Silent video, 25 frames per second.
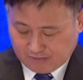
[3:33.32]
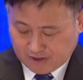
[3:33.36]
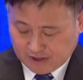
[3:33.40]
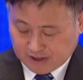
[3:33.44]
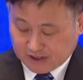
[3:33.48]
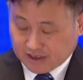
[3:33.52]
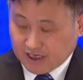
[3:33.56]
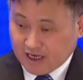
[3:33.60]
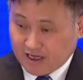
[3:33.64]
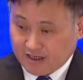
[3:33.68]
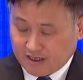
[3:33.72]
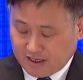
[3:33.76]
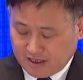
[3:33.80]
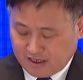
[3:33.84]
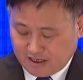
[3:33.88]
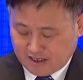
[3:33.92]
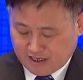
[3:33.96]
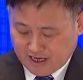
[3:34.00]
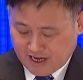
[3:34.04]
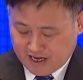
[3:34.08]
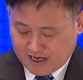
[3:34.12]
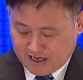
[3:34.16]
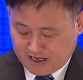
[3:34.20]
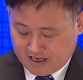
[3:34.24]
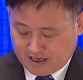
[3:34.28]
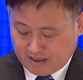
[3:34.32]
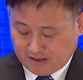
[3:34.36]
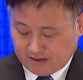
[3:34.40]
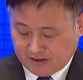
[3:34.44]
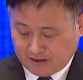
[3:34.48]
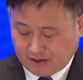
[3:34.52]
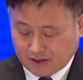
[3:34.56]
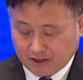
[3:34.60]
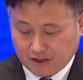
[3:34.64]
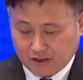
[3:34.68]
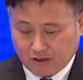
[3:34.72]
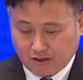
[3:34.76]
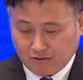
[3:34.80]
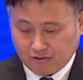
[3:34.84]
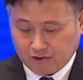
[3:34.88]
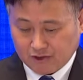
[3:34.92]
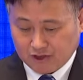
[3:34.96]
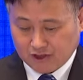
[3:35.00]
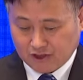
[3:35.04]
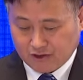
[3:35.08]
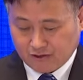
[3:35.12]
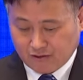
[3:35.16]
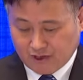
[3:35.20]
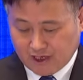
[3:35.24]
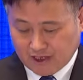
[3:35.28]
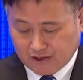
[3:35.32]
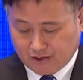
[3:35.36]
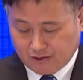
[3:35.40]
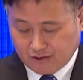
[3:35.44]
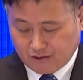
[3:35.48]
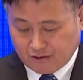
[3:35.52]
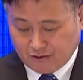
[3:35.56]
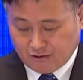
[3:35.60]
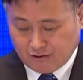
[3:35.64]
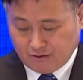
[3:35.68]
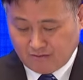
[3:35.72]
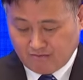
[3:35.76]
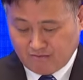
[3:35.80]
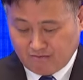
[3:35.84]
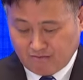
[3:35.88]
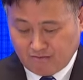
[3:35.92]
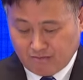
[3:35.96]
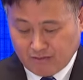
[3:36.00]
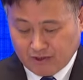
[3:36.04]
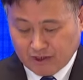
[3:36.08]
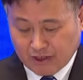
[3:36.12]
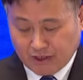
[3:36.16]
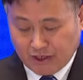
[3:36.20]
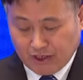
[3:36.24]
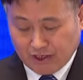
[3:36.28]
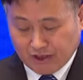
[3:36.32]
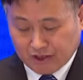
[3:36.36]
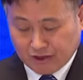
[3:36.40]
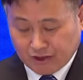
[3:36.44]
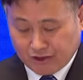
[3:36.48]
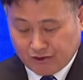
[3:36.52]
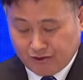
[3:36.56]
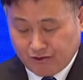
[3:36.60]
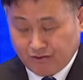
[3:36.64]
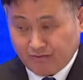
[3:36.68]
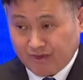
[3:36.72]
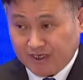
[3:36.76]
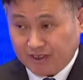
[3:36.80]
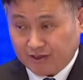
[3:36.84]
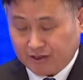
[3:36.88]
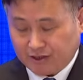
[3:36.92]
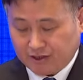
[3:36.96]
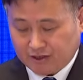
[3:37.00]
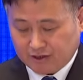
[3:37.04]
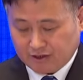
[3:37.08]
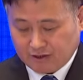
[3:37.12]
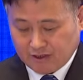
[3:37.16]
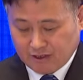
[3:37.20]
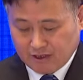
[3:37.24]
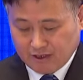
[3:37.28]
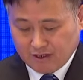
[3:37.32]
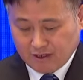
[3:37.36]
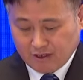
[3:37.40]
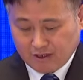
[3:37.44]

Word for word: outstanding lending through structural instruments